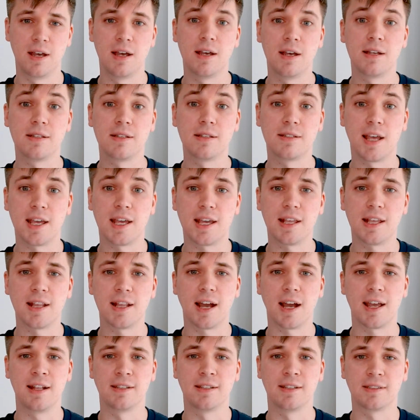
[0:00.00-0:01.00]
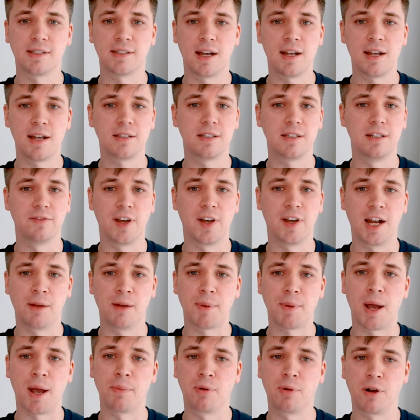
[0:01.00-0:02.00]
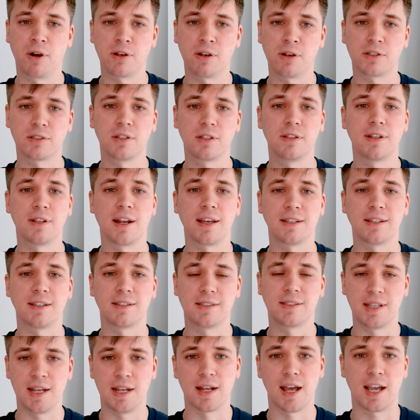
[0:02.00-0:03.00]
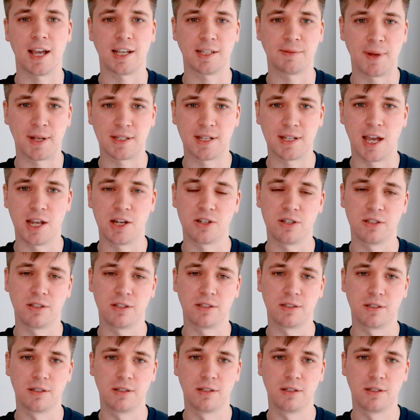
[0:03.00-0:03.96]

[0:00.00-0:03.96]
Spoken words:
taking that insight to develop our products that exceed expectations.